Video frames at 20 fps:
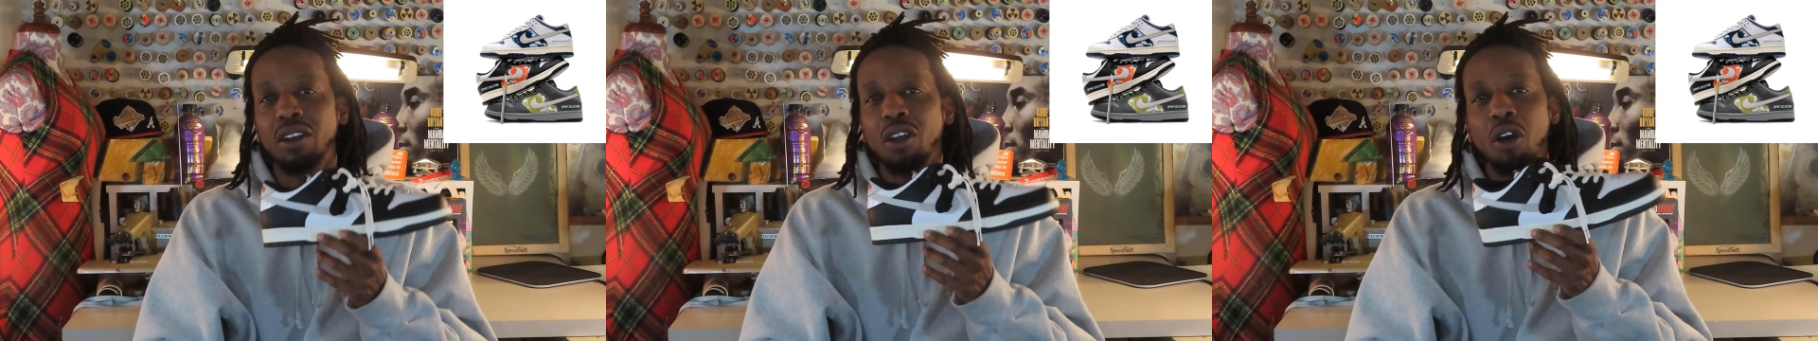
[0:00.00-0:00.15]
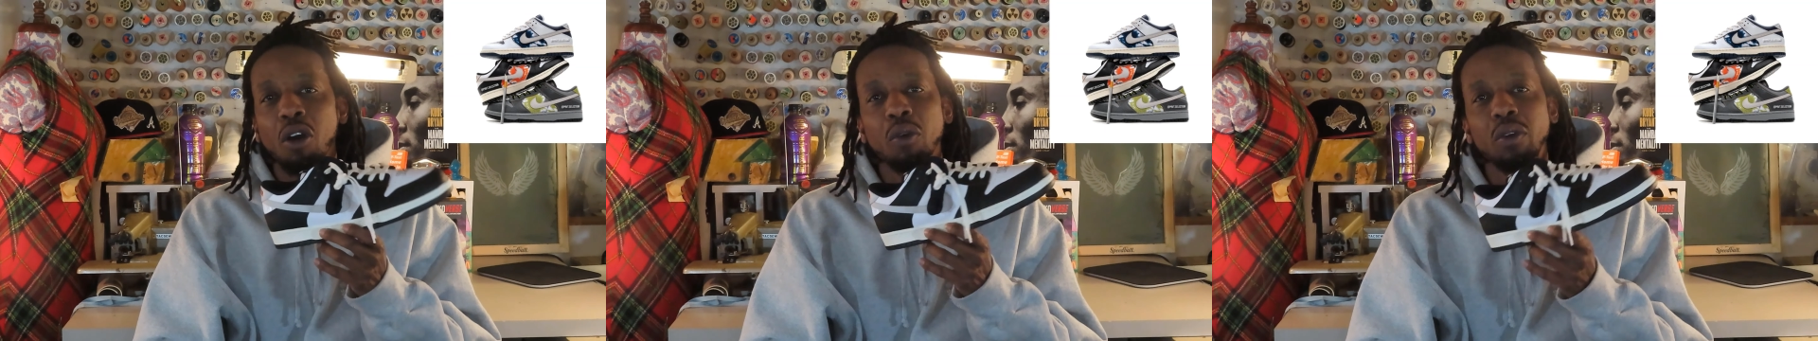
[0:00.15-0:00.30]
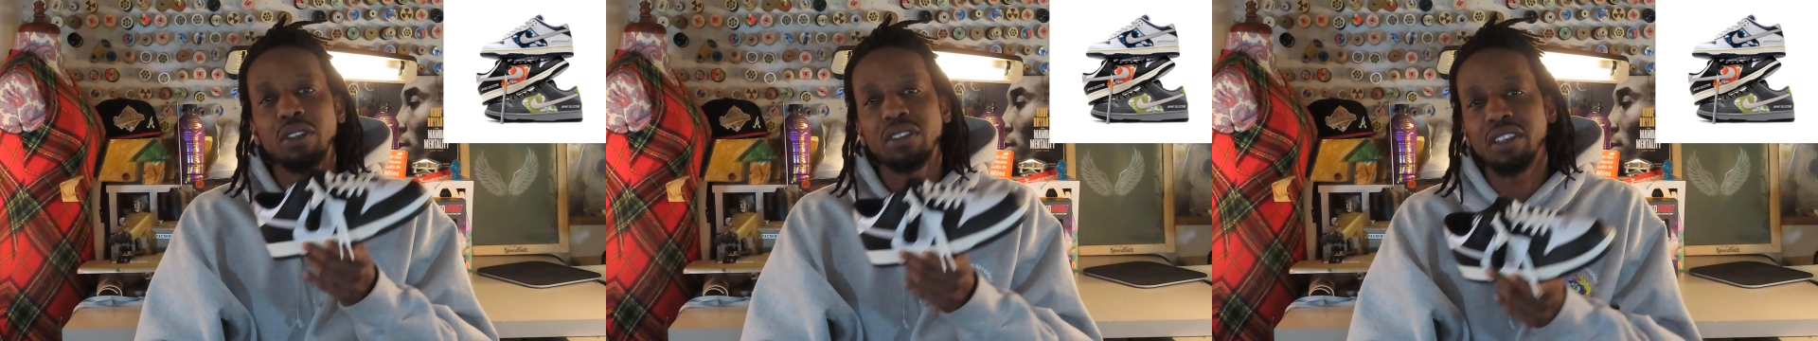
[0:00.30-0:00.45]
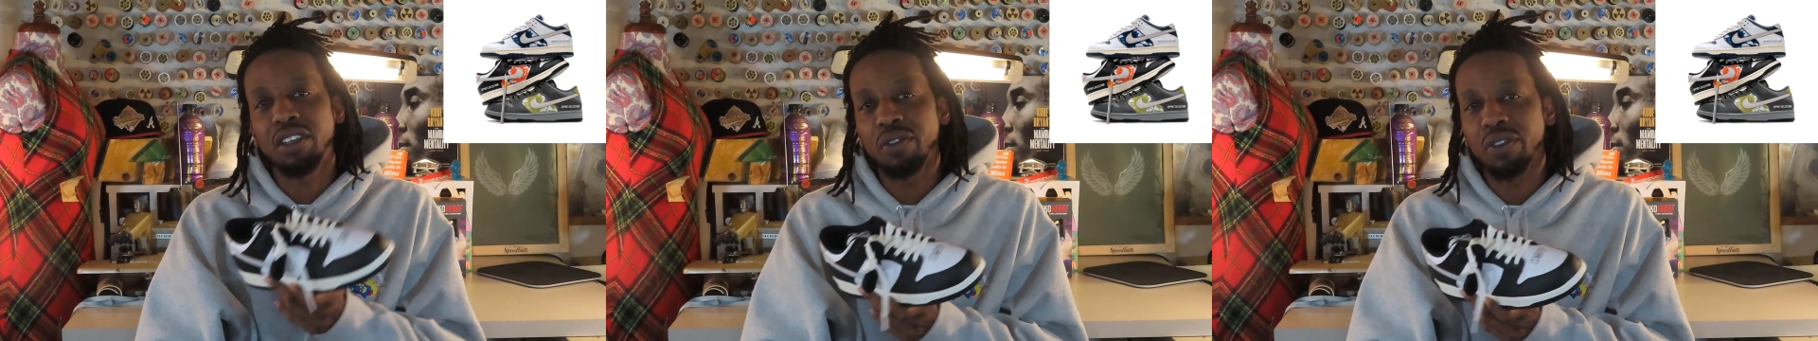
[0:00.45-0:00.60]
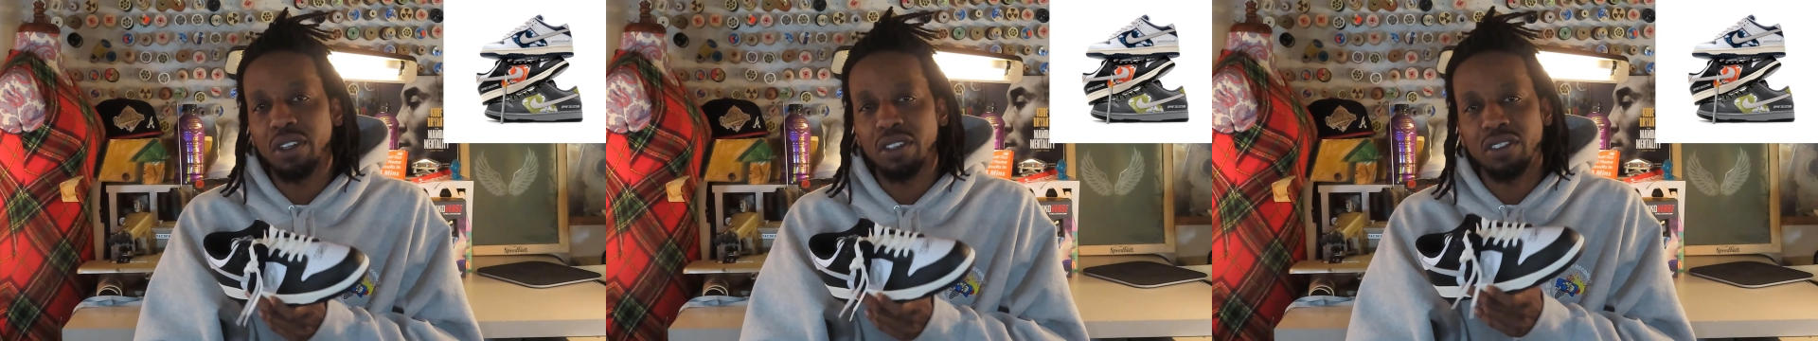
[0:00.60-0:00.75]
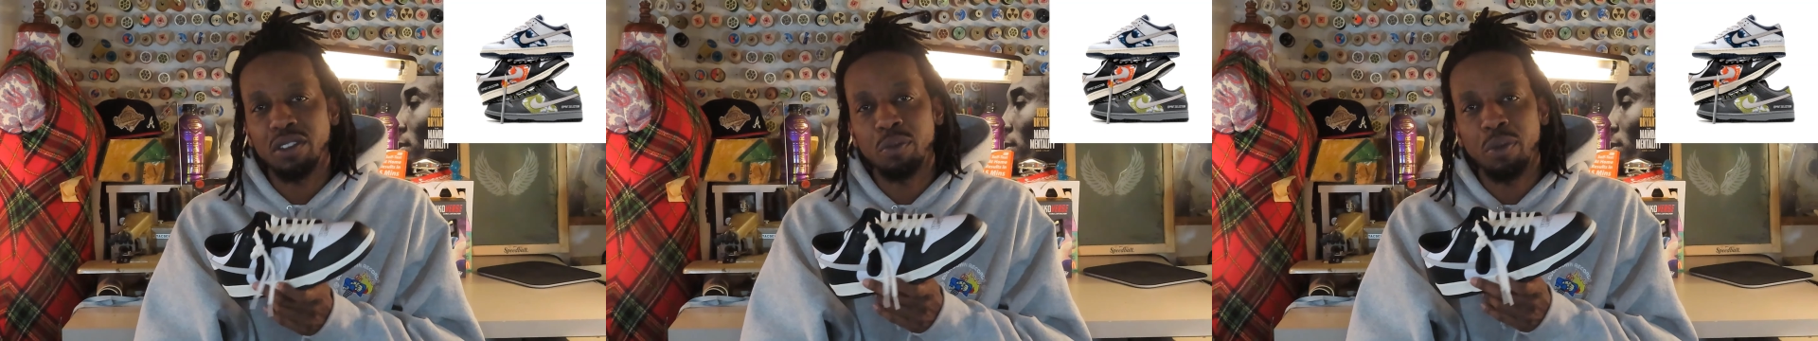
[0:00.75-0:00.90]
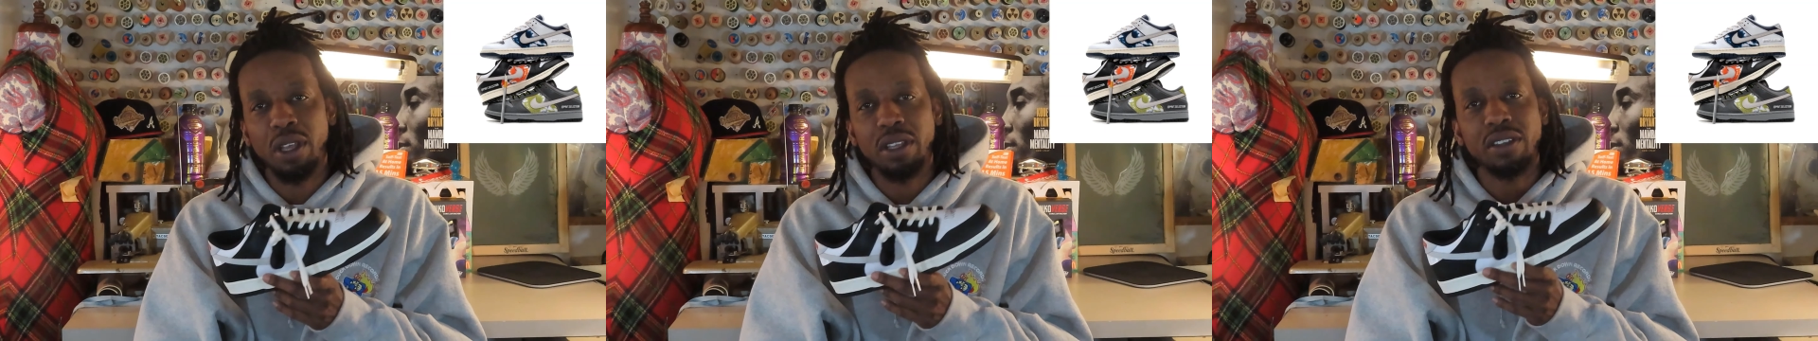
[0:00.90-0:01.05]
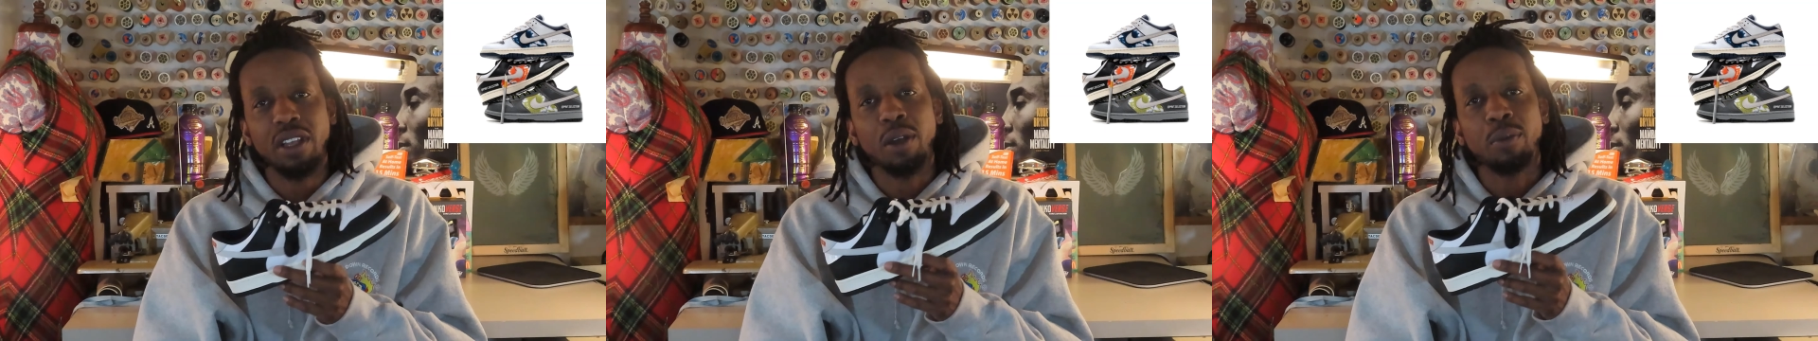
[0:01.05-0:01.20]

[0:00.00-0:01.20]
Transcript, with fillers: always giving us the best